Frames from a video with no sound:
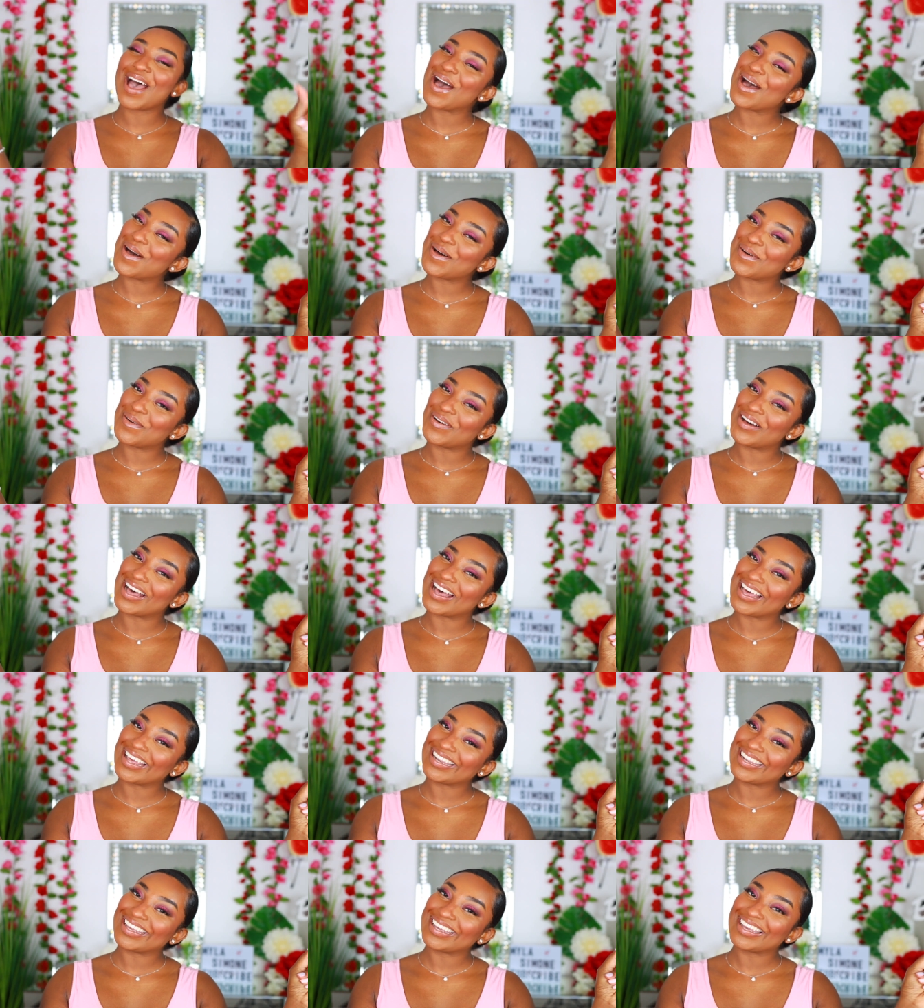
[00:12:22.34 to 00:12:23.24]
Oh,
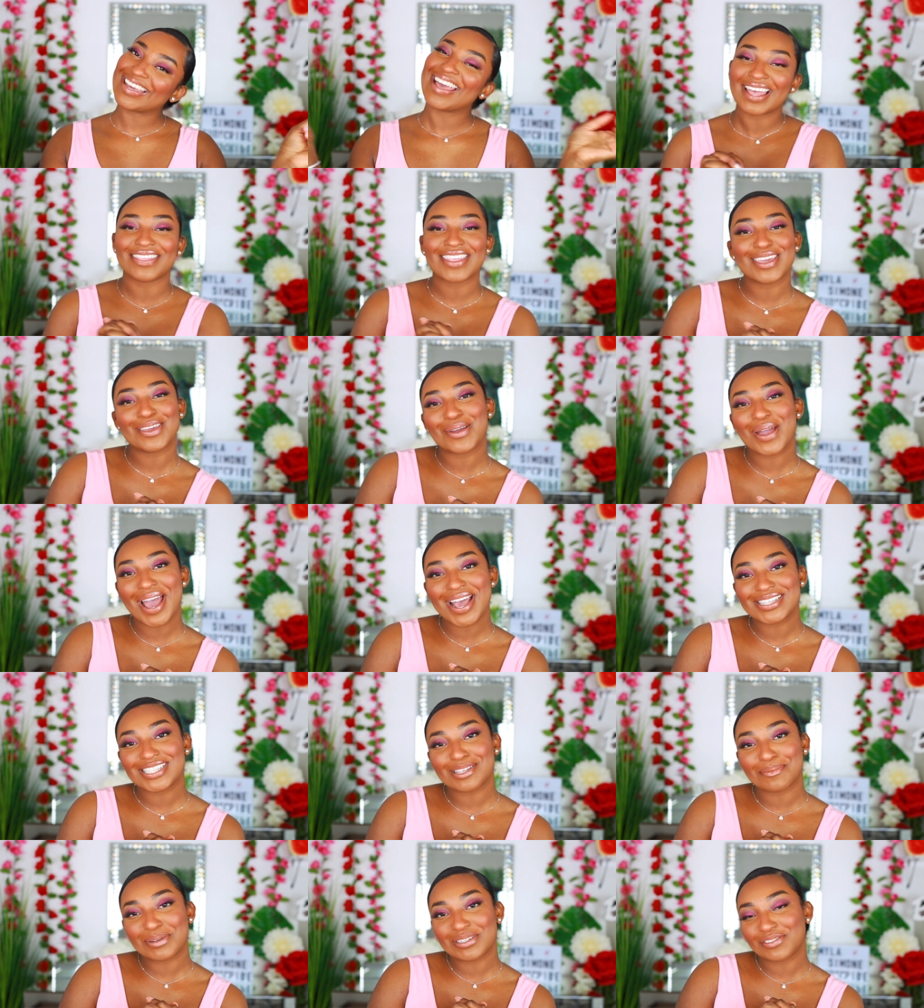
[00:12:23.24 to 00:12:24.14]
honey. Thank you
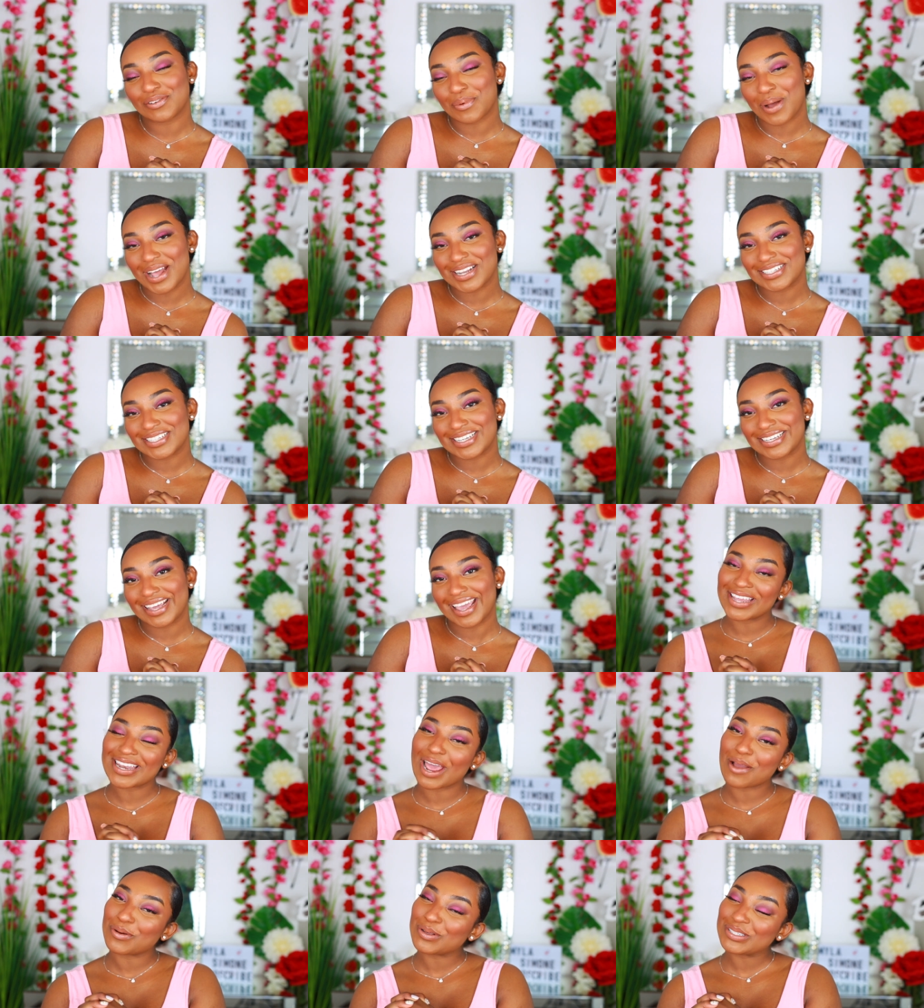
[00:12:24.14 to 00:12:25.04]
guys so much for watching,
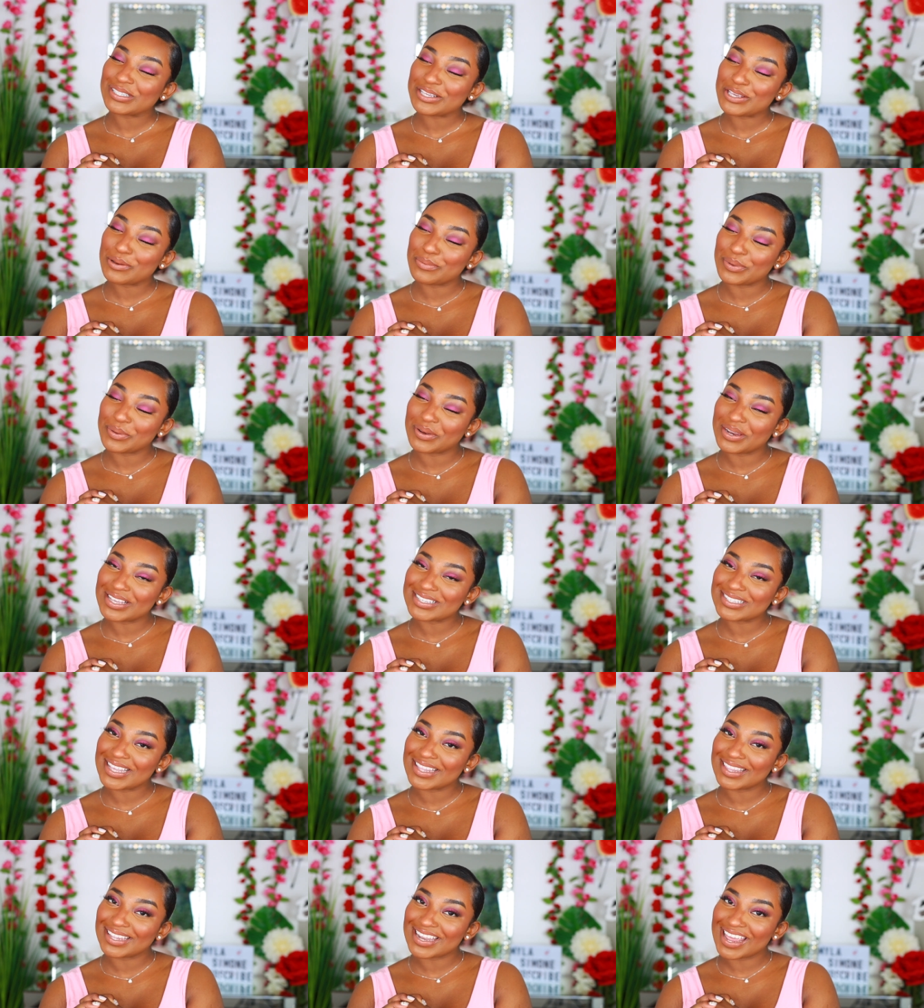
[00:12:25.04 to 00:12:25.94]
and I will see you
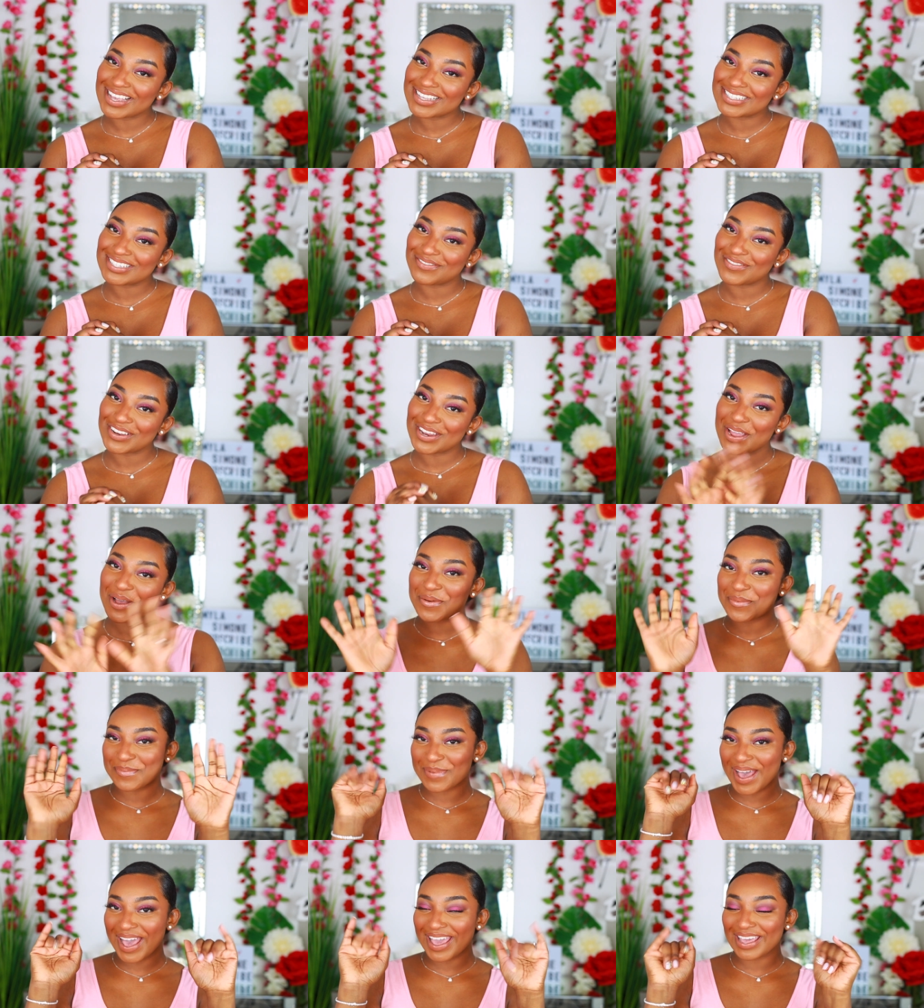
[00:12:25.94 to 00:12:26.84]
beauties in the next
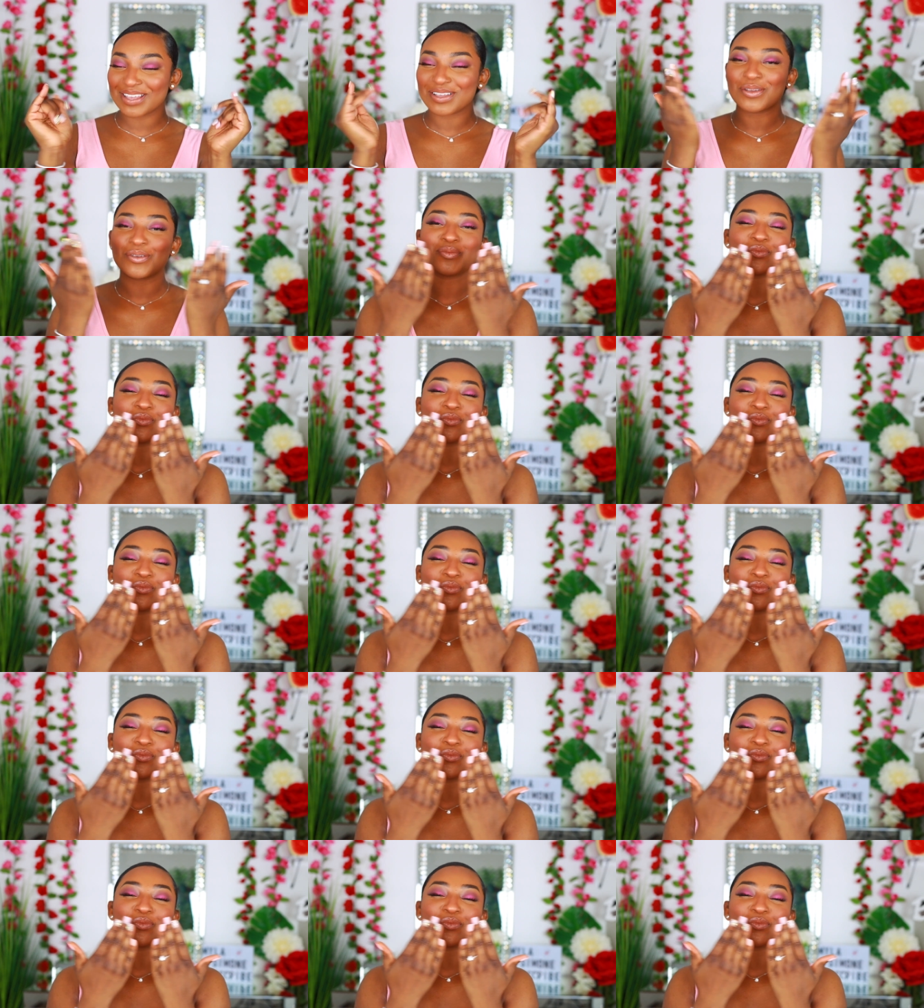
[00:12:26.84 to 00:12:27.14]
video. Bye.